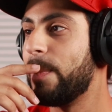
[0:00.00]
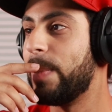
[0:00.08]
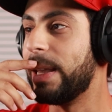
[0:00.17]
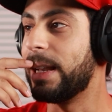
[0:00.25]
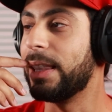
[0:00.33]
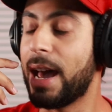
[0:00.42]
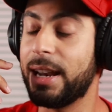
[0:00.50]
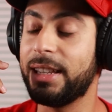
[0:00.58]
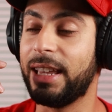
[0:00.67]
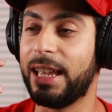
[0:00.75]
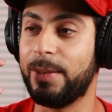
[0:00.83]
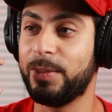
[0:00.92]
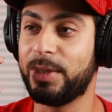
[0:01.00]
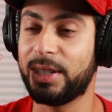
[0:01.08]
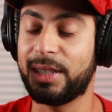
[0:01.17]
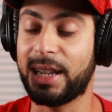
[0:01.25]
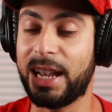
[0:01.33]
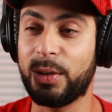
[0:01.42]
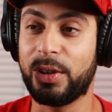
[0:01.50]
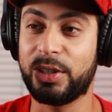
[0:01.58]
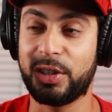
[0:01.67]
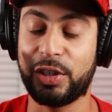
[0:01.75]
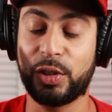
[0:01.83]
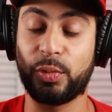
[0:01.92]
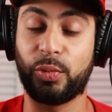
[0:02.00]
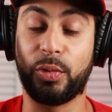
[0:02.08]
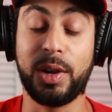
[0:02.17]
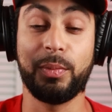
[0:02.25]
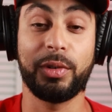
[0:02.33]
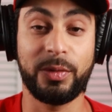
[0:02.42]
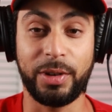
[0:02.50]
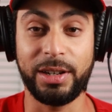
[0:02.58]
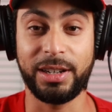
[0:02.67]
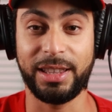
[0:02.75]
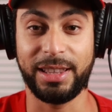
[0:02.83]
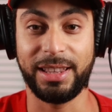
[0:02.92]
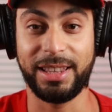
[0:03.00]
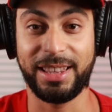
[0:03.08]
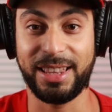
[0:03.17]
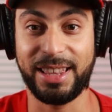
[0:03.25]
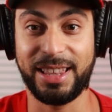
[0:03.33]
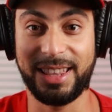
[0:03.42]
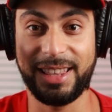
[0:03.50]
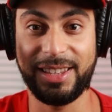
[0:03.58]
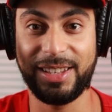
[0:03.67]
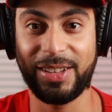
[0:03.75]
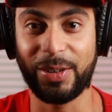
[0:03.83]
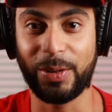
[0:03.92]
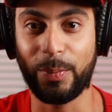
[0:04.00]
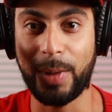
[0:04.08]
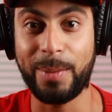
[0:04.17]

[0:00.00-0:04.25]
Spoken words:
But in a lot of games, the side quests are just way more fun than, you know,